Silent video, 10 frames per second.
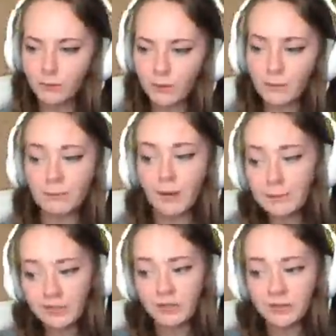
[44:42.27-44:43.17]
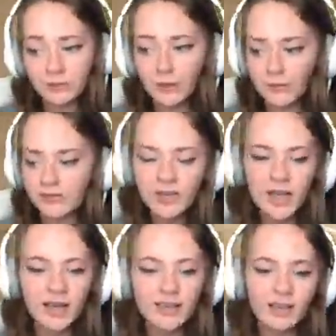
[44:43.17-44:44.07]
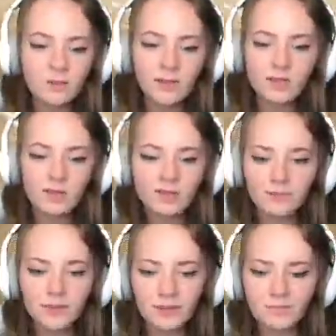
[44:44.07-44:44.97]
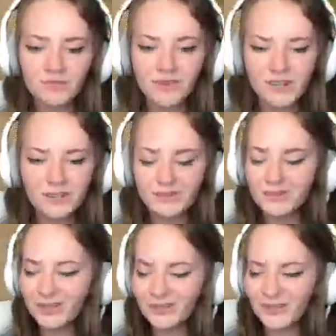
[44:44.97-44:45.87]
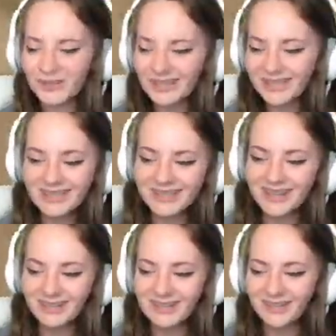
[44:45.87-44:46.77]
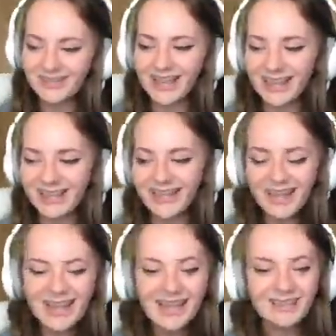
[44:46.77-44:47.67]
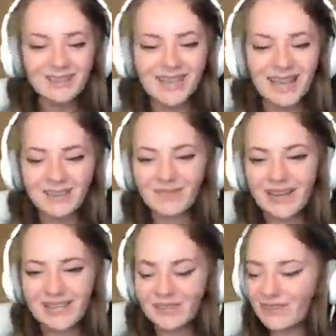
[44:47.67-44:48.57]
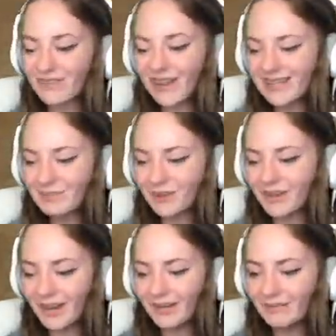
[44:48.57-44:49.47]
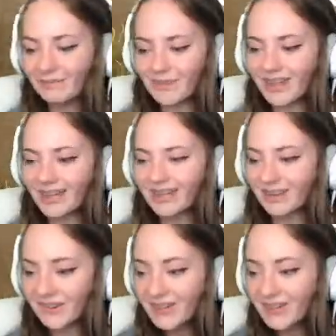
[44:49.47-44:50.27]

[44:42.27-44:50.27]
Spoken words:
But it might be true. Who knows? Again, we're not professionals. We are not doctors. So don't take advice off of us. But there you go.